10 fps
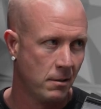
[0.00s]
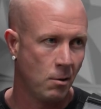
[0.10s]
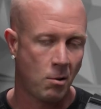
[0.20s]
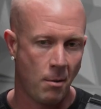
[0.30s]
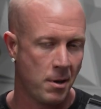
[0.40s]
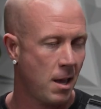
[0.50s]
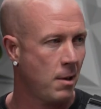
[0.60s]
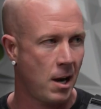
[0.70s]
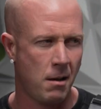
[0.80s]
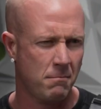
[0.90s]
They'll call me, hey
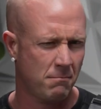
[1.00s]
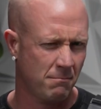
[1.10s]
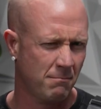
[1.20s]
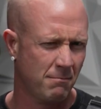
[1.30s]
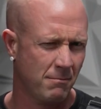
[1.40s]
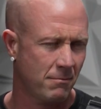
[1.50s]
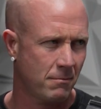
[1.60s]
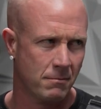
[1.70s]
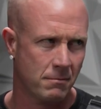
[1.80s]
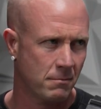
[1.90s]
man,
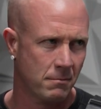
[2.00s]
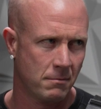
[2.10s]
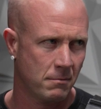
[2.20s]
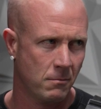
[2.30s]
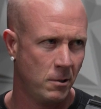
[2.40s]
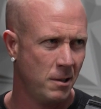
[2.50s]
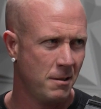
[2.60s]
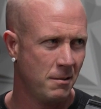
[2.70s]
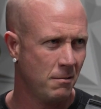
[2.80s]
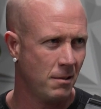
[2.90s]
what are
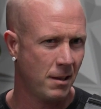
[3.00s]
you doing?